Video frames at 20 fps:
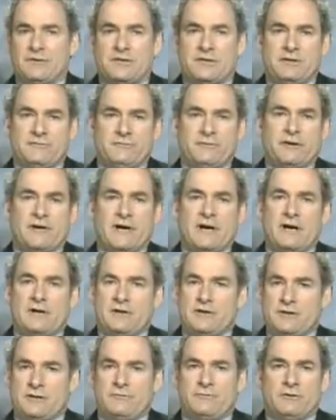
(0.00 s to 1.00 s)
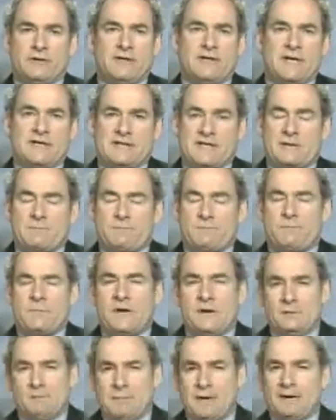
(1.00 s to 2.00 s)
with InfraGard, you can really get that
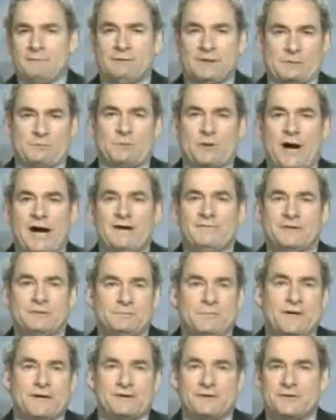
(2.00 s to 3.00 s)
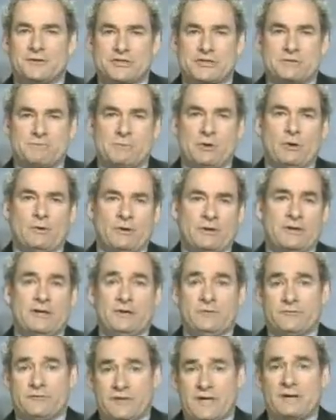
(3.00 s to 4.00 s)
public-private partnership going.
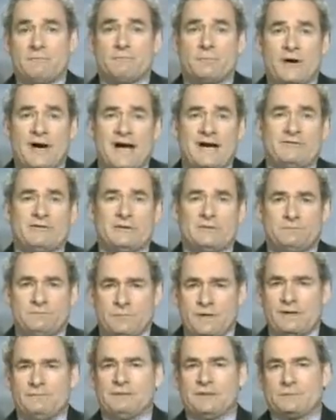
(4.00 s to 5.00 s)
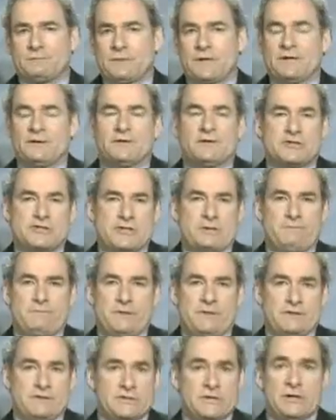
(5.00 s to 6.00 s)
For them, private-public partnership
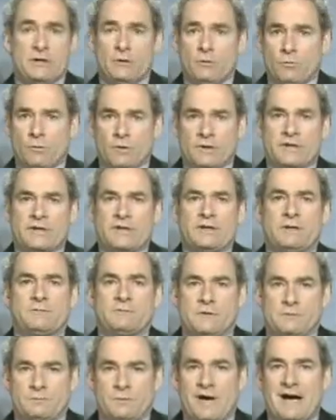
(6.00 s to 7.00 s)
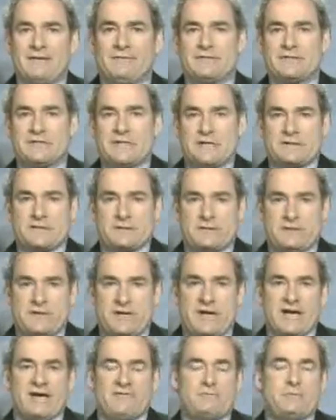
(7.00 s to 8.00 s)
means working the private sector and
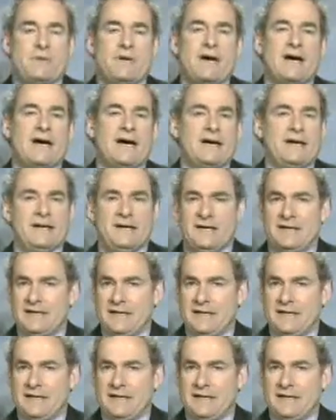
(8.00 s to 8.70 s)
the FBI,